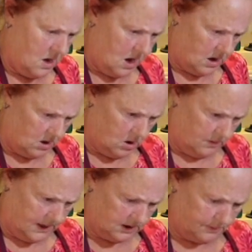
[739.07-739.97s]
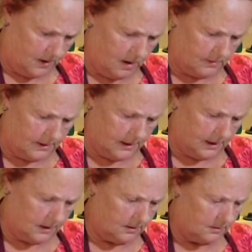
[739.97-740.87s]
I don't know, that's
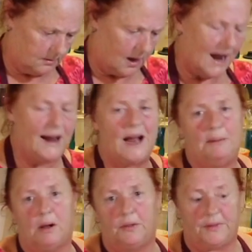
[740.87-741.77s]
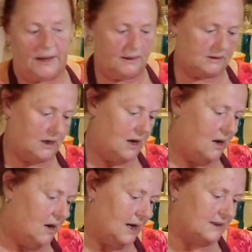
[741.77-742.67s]
probably, I eyeball things.
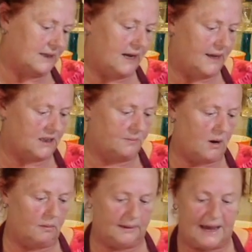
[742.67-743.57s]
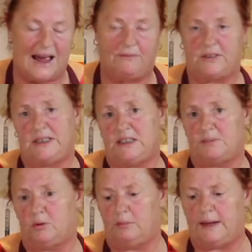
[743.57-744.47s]
I'd say that's probably a half a
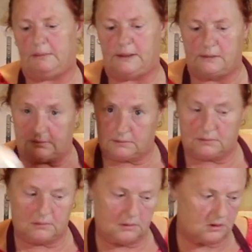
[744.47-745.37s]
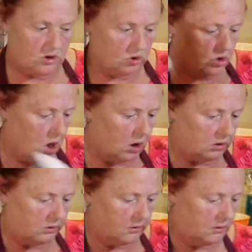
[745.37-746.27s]
teaspoon maybe. So salt.